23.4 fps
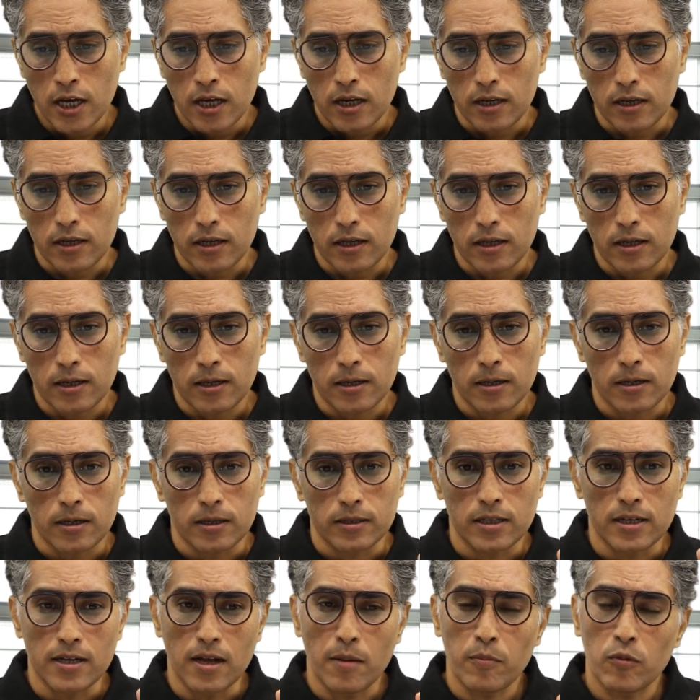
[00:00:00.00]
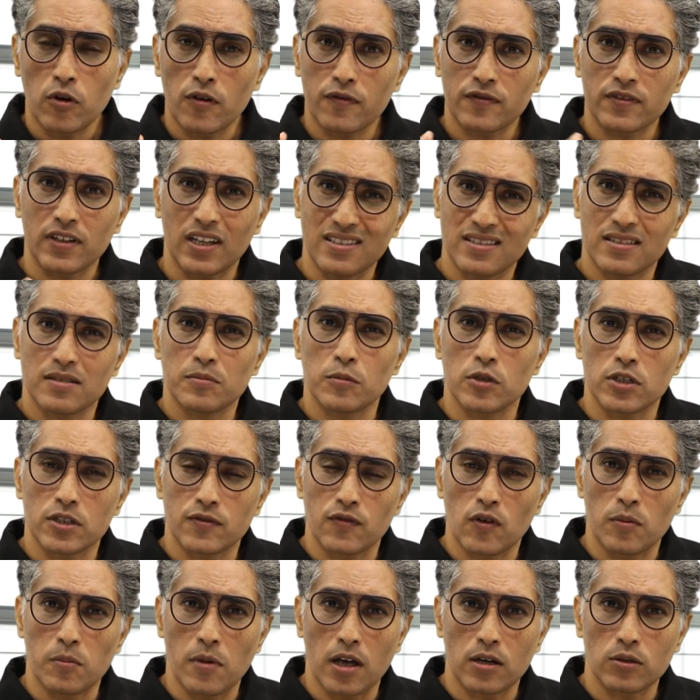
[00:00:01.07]
The number of customers
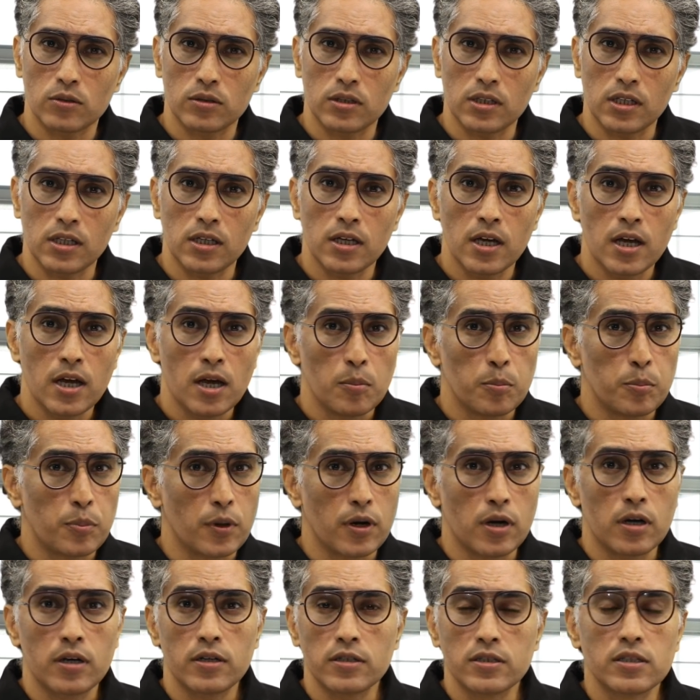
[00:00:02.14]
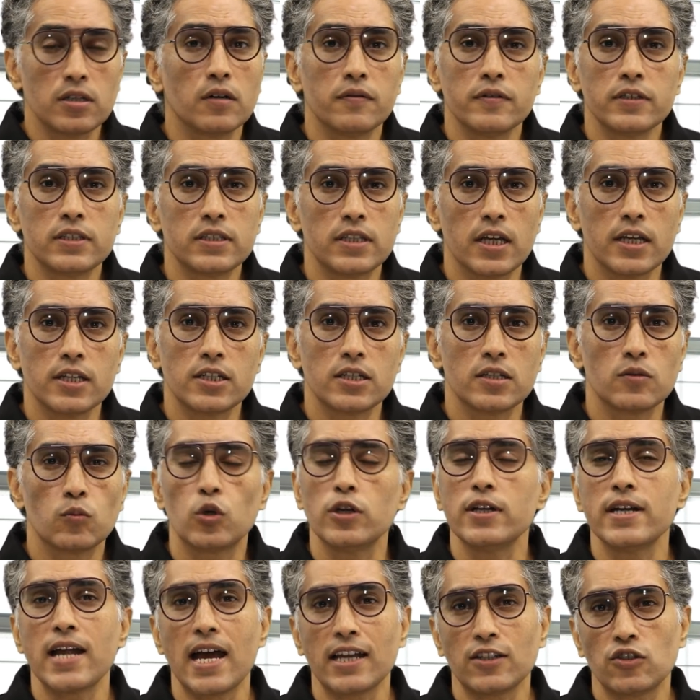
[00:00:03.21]
for Maruti per service station
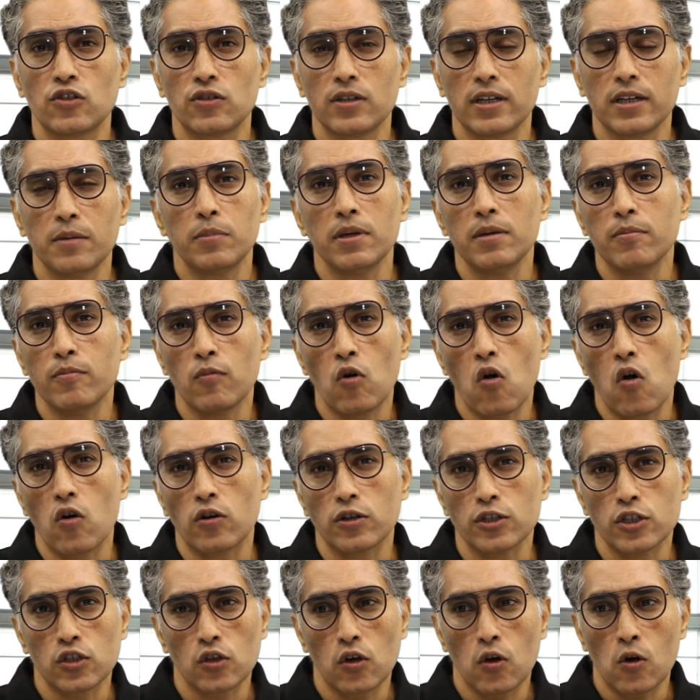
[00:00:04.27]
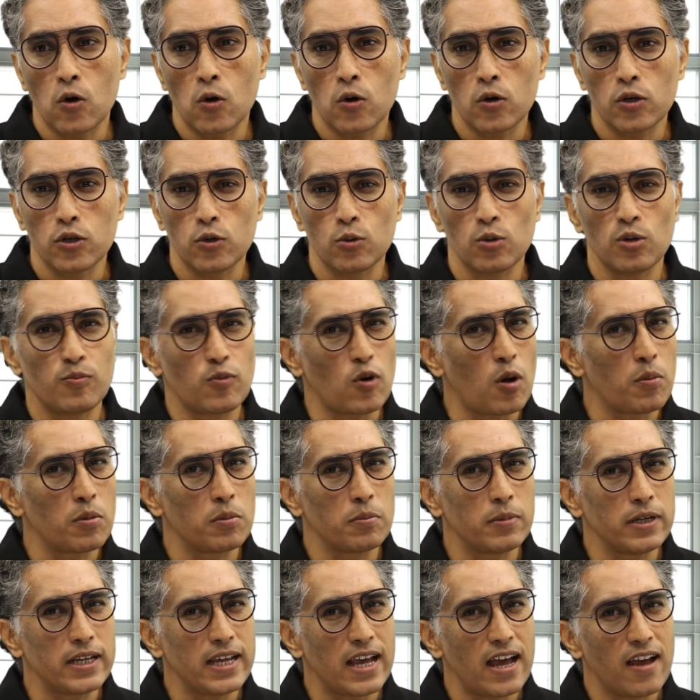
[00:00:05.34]
would naturally be more, so you will
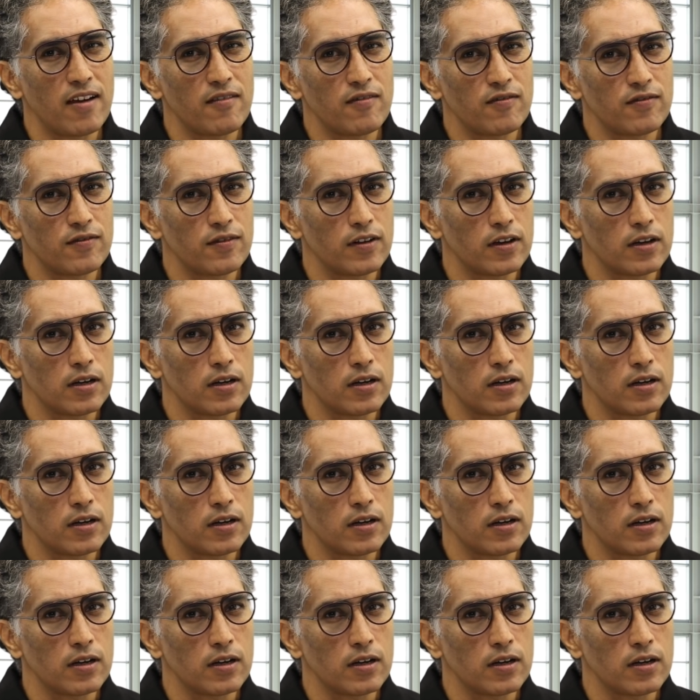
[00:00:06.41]
probably have